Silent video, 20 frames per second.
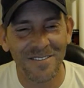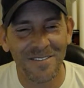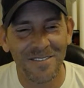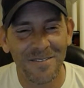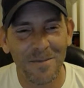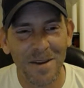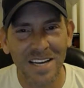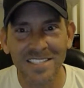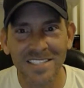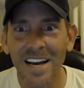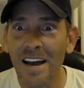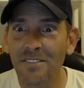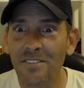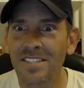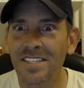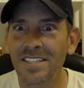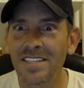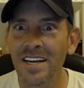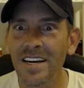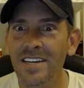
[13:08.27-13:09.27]
because I have
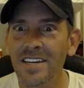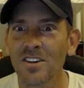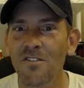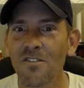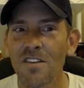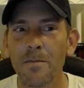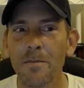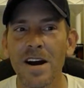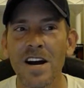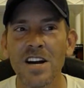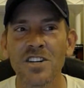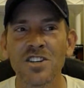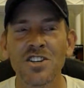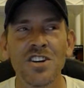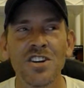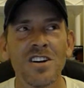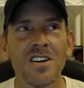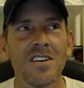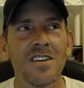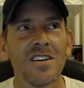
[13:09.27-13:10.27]
6 over the past
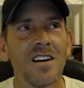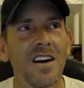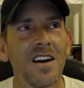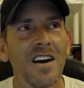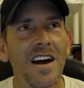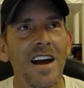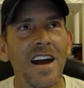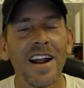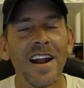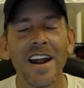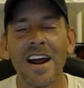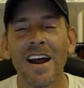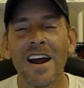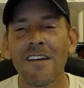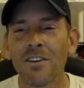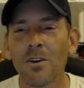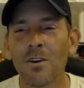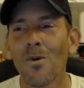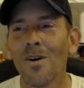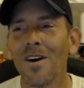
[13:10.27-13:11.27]
year, and
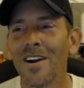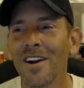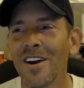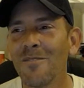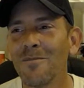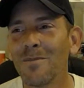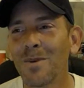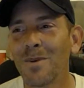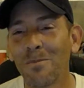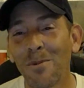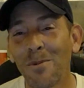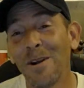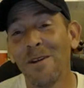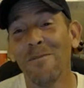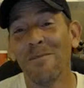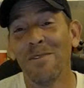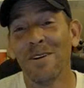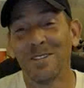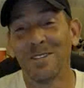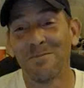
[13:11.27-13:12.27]
every one of them are pretty
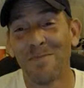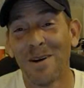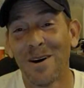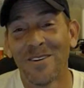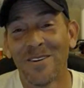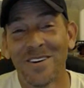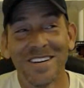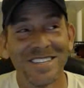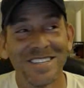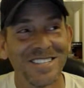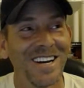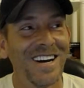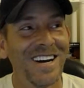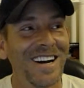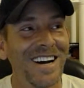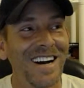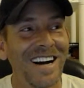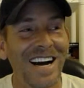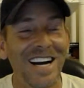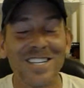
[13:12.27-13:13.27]
much bogus.
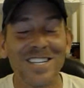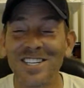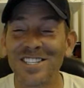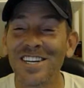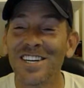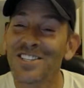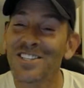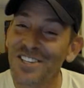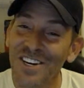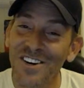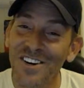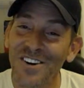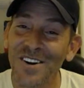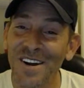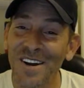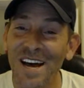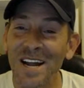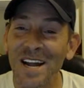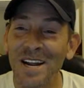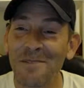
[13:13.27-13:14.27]
And she says she could
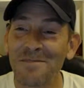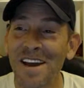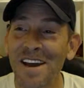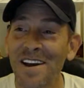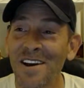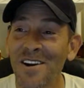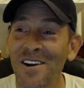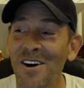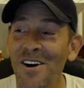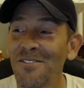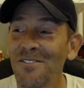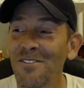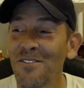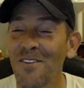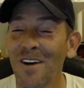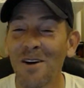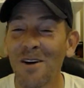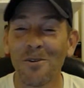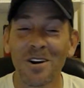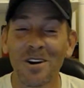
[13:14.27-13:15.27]
have gotten them taken off if
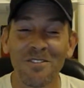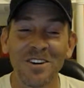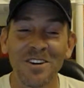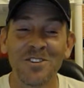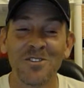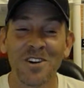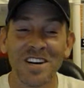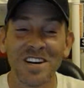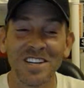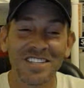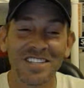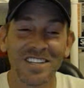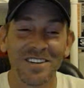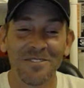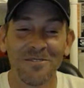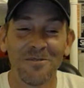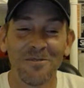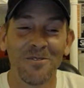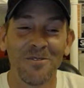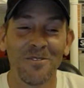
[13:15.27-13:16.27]
I would have addressed
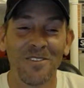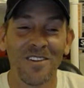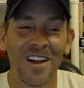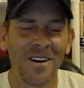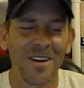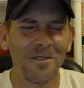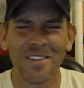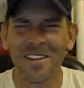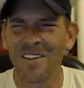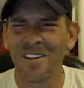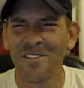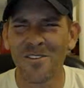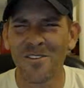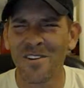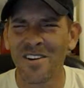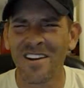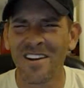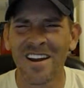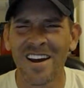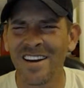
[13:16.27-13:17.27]
it, like within
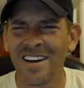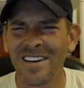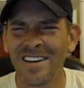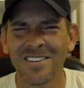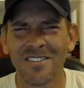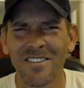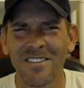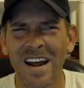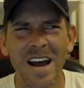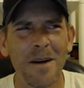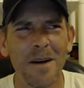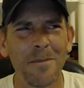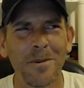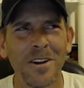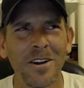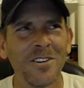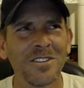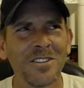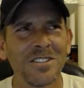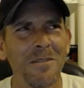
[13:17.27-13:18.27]
30 days of it
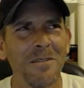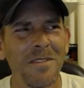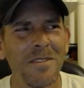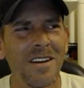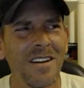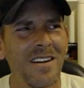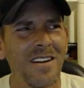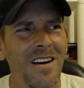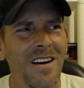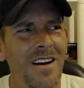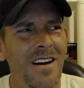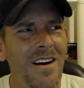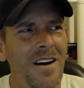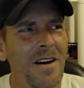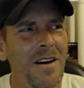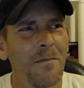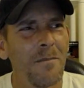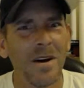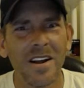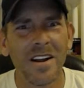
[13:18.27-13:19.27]
happening or something.
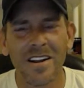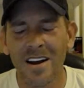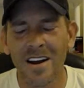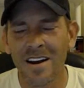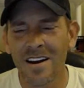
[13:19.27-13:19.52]
But